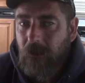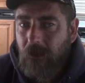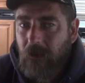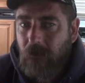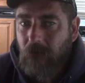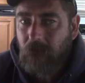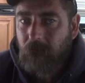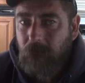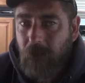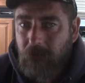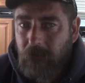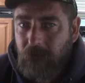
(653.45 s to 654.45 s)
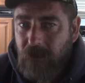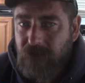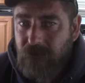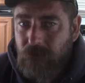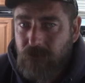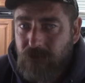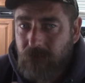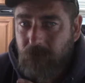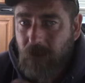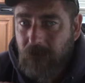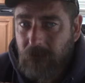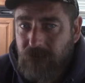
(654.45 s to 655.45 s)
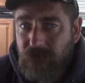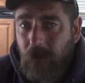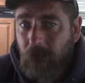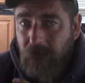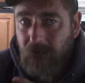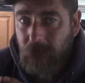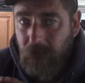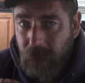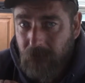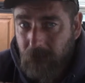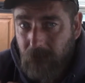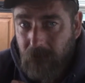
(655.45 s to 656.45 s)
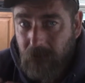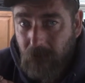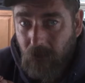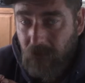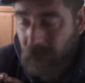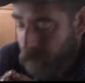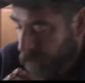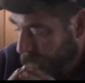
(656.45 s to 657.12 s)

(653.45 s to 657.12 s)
resolution, problem solving, whatever you want to call it.